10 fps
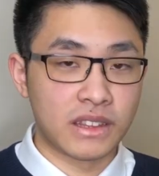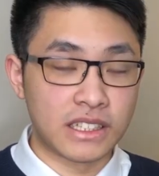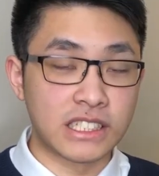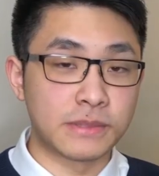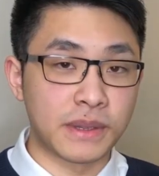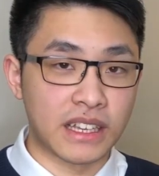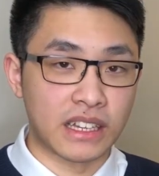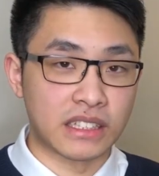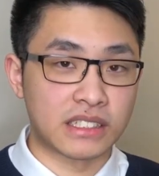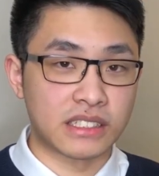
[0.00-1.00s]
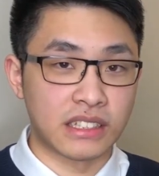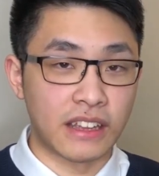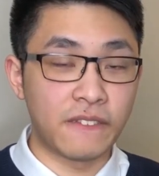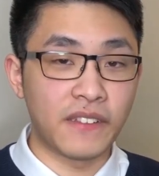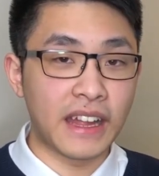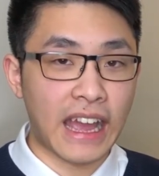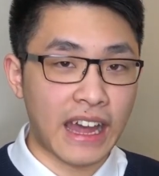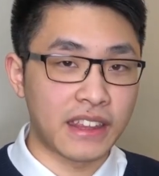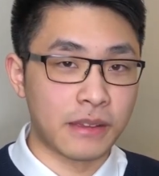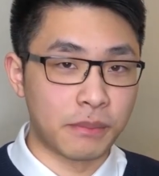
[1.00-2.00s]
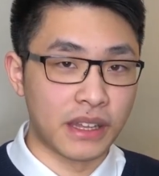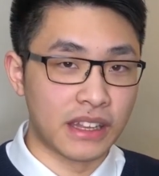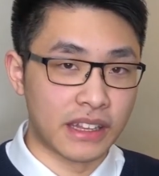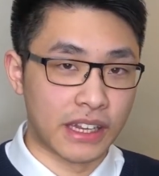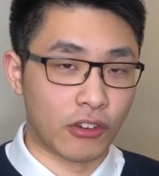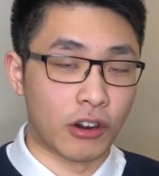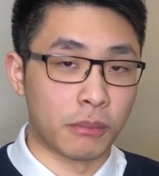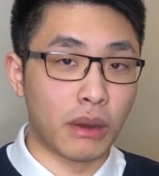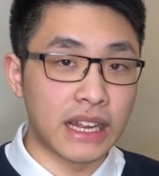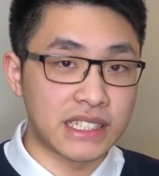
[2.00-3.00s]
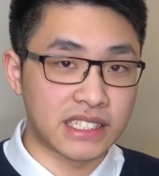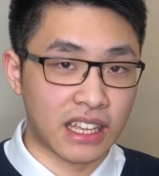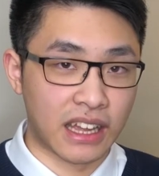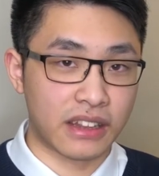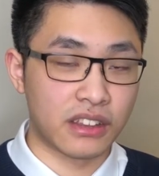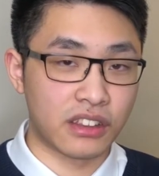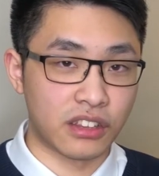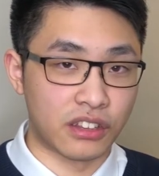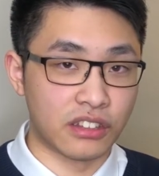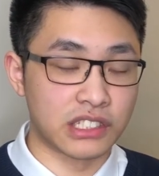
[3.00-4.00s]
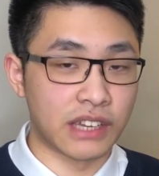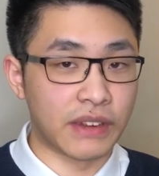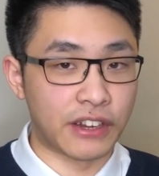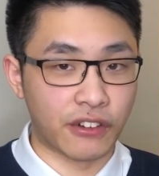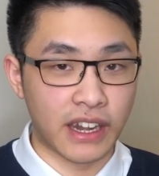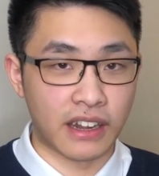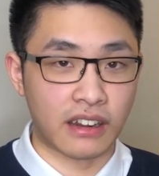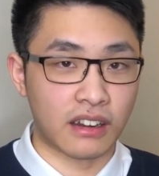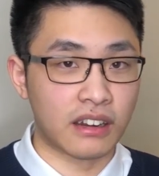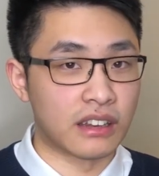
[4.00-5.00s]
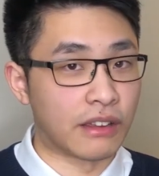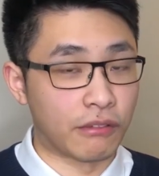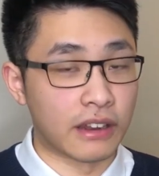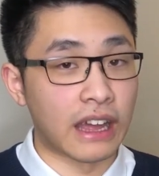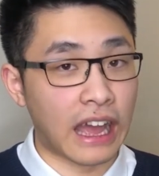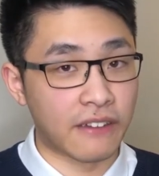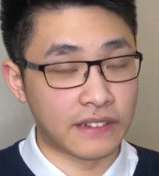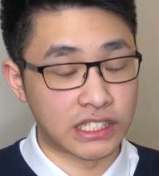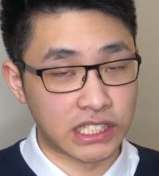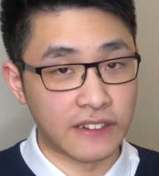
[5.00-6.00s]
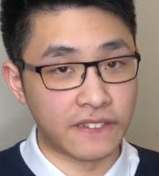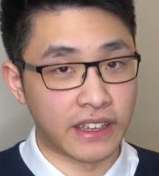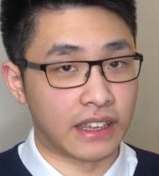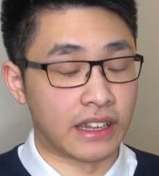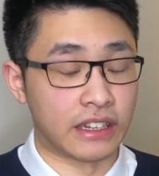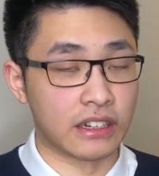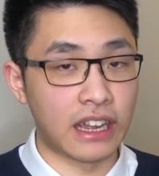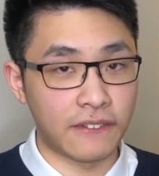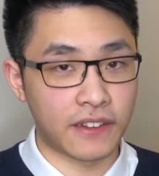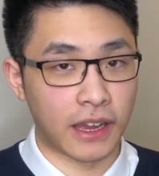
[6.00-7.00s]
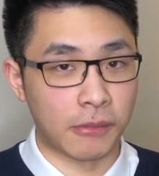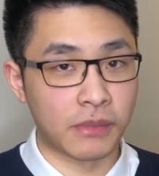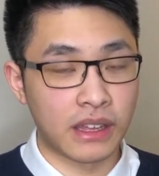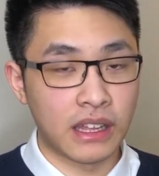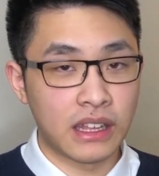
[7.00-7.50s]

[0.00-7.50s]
This is because if they had the ability or mindset to do something greater, they would have achieved it in their lifetime.